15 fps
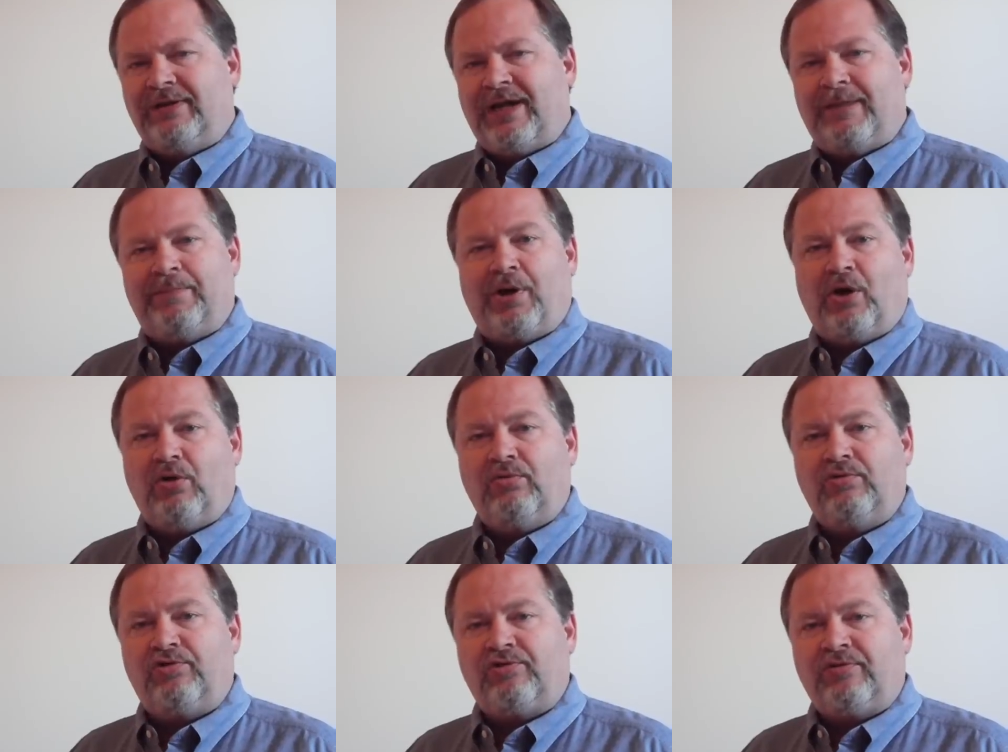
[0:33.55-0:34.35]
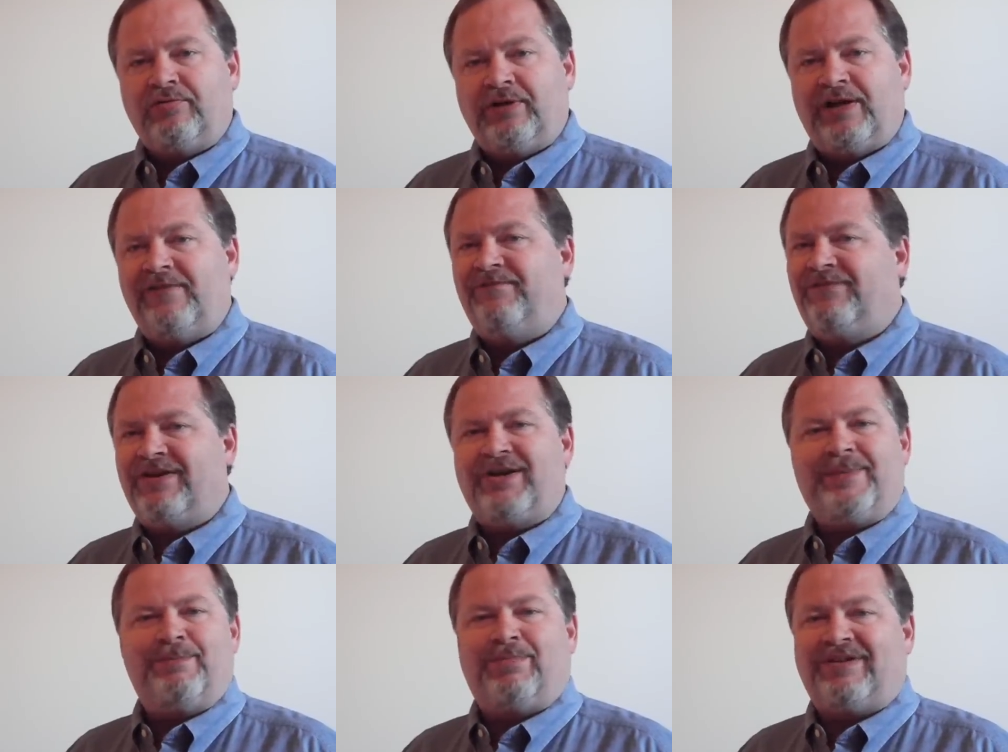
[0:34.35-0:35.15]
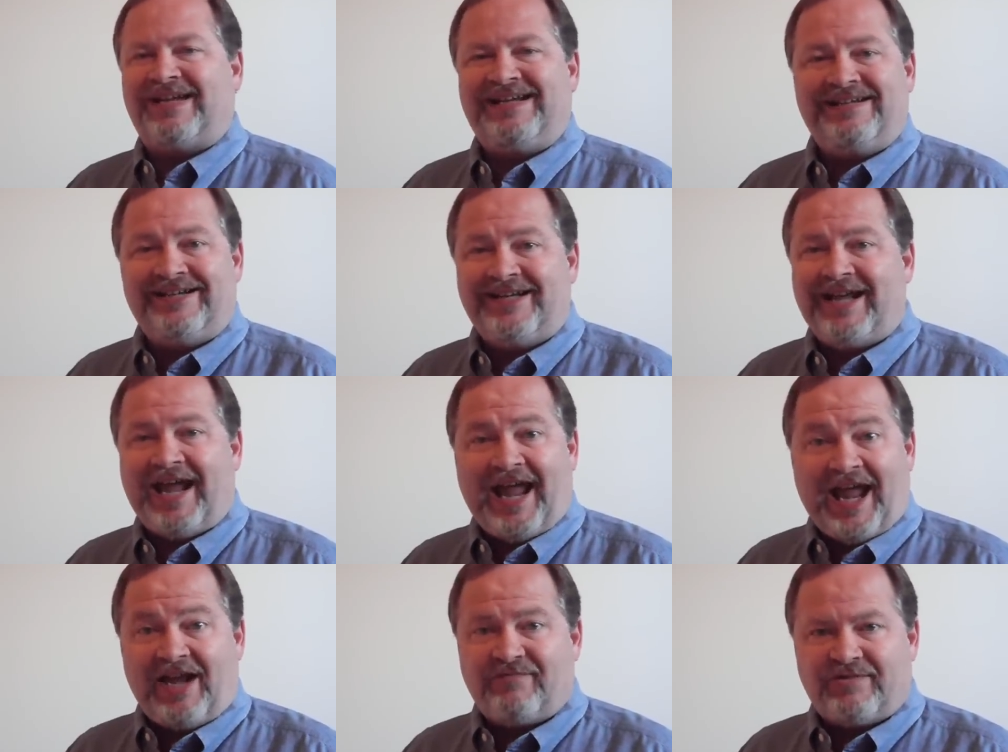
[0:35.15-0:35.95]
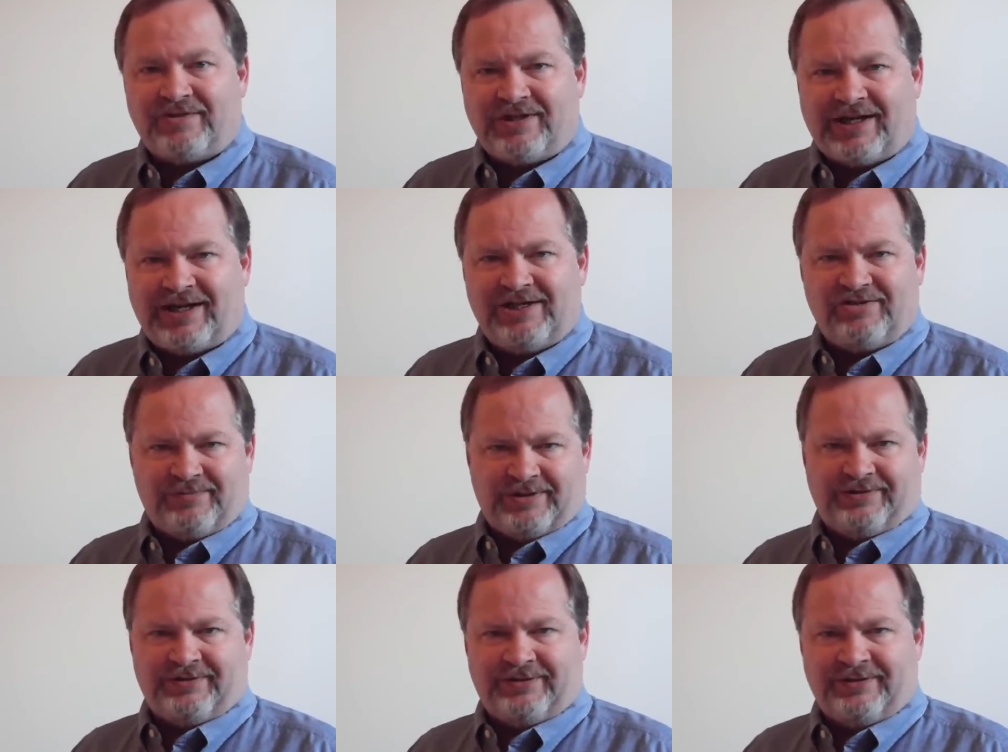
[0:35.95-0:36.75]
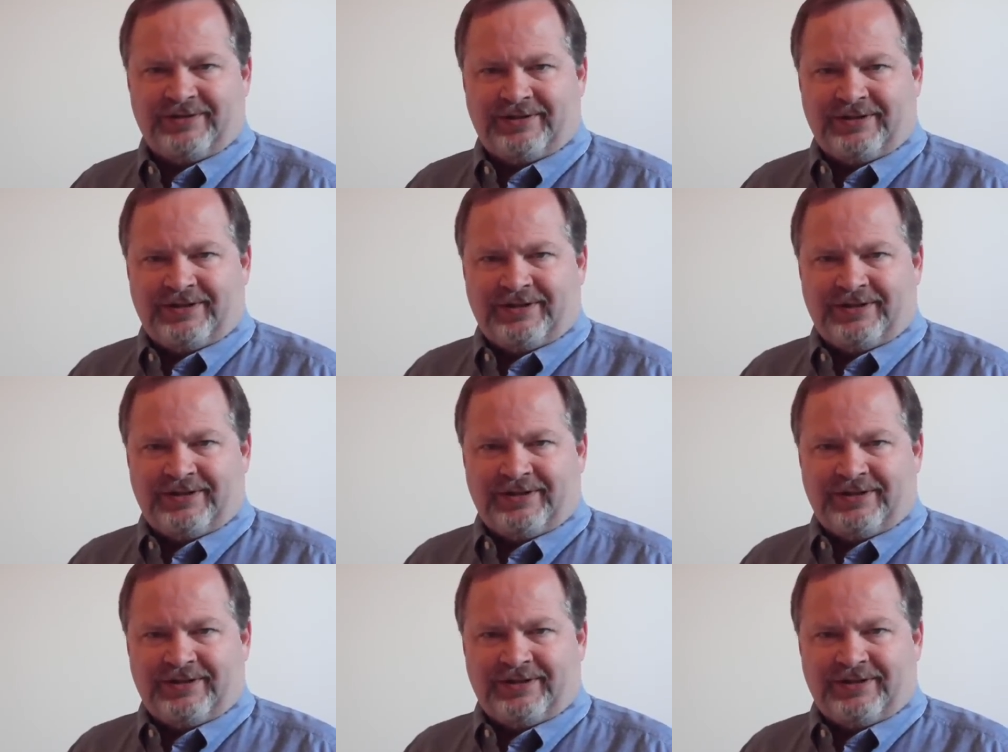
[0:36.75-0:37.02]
and post a very blatant advertisement.